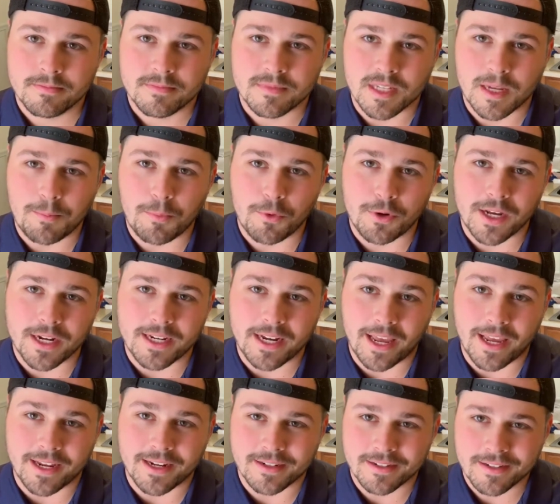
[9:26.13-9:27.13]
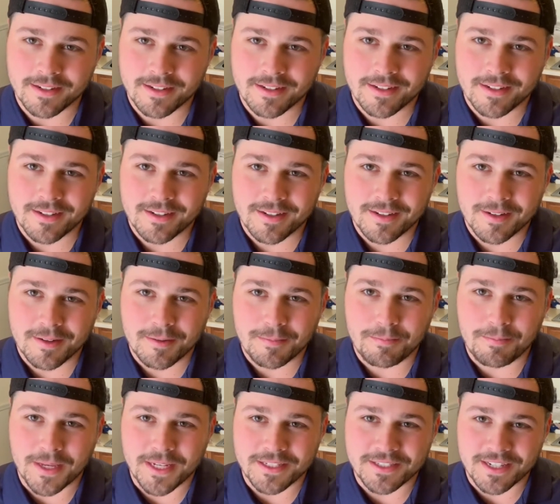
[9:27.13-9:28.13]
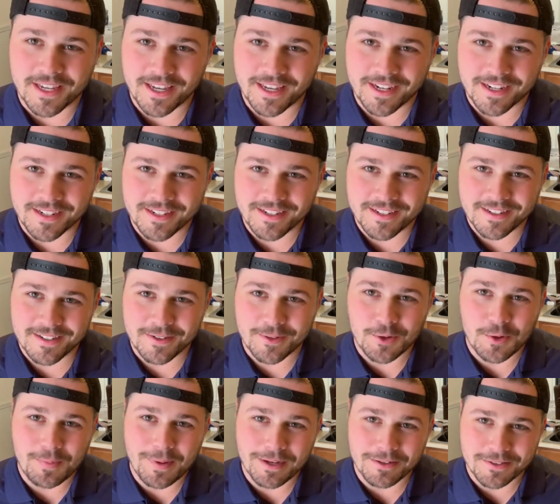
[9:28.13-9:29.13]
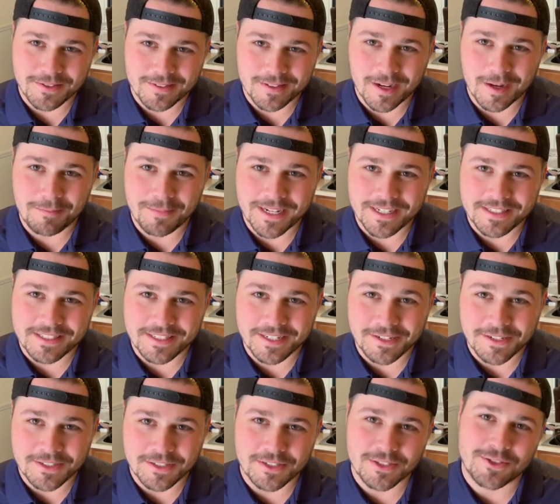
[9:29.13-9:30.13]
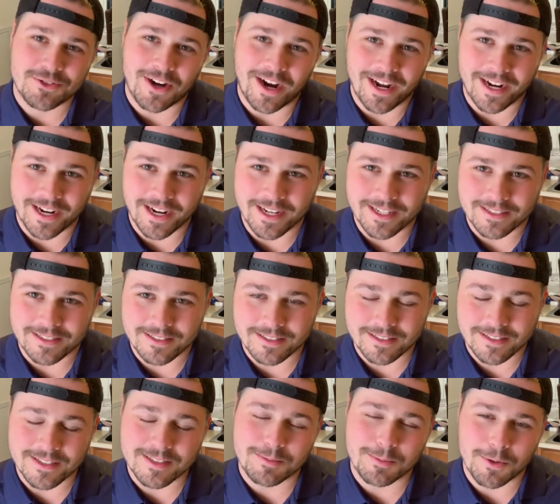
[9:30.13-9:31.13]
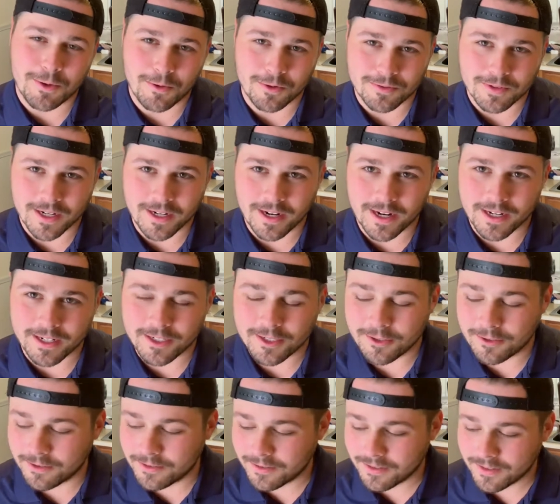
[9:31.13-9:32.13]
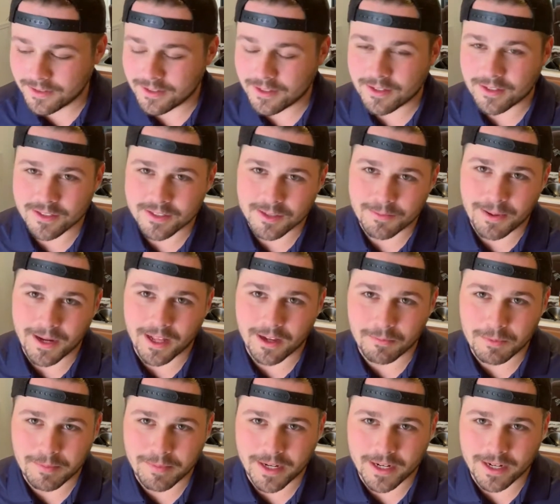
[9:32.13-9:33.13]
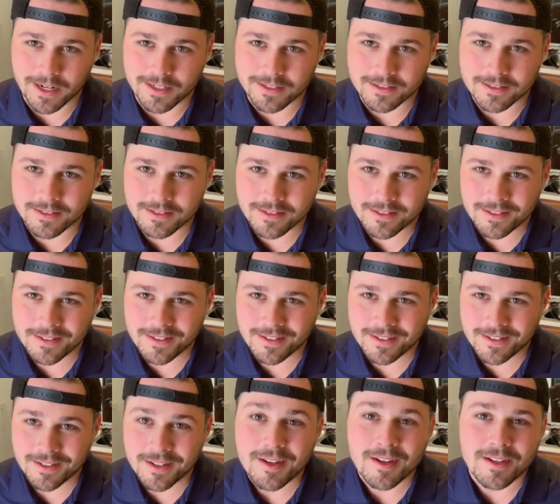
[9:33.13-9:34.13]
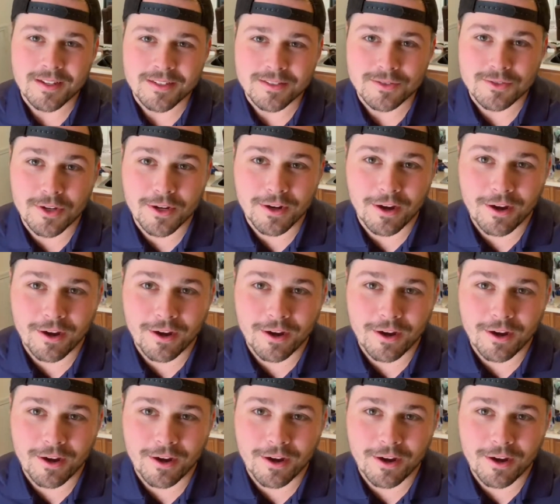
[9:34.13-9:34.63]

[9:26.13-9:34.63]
Seven point eight to eight, Peach Kick. New Belgium. Up next series. Try it, guys. Get some Coors while you're at it, too. Cleanse the palate. Remember that, guys. See